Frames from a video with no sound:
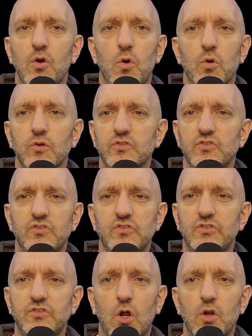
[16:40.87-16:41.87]
or
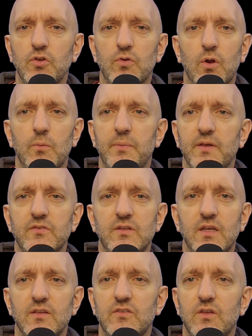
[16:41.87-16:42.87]
start your own
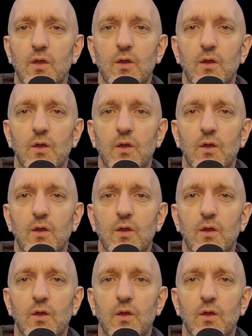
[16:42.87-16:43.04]
business,